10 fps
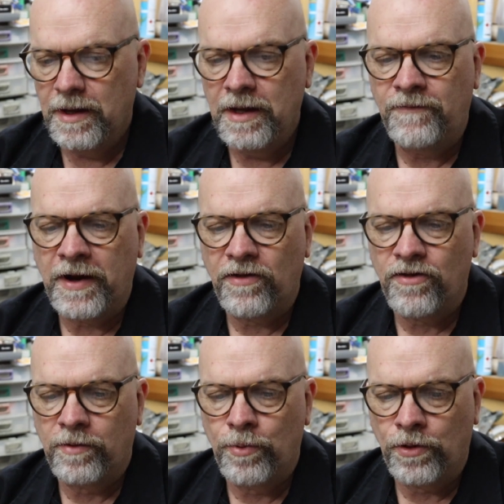In fact,
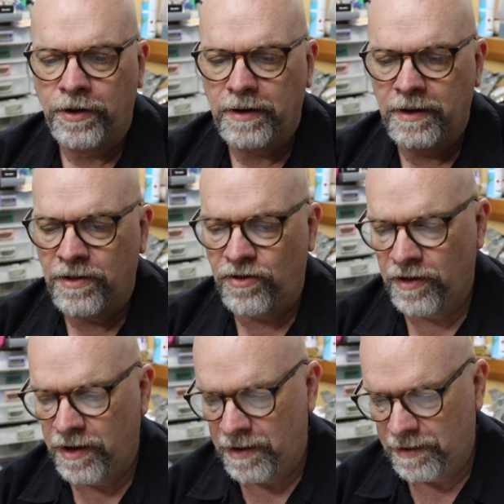it's not a booklet.
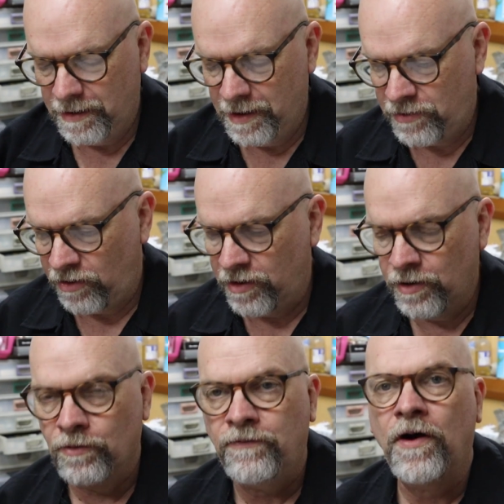It's a
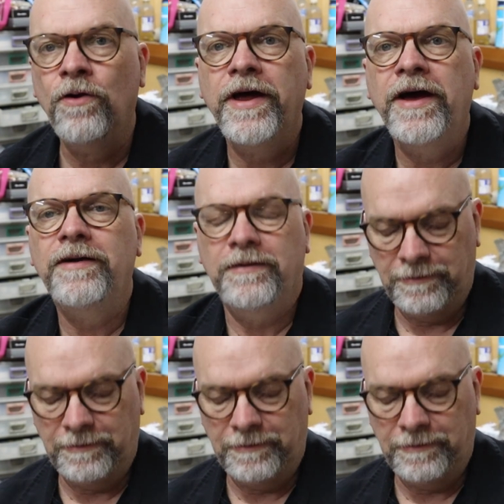single fold out